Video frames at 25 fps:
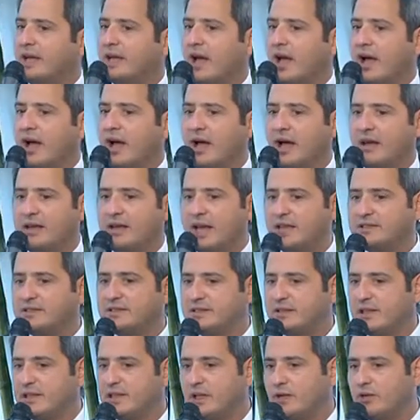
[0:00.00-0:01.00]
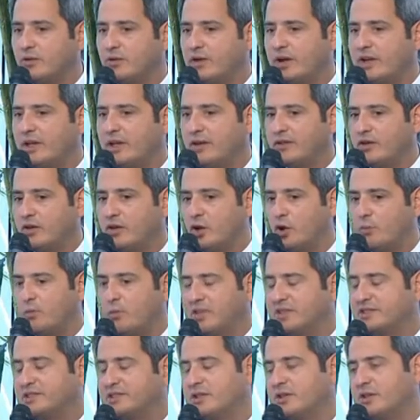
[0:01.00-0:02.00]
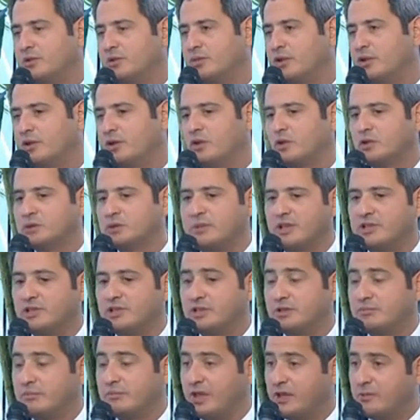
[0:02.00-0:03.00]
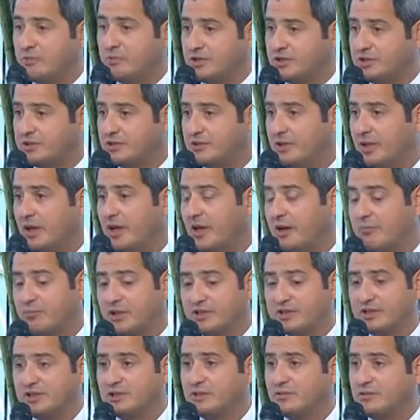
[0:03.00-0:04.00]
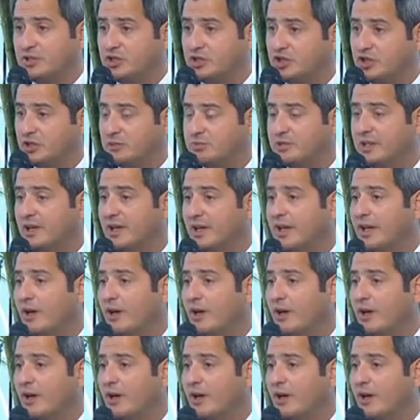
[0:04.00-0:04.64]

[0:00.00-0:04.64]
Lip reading: Yesterday, already at the opening ceremony, it was mentioned by the President of Egypt.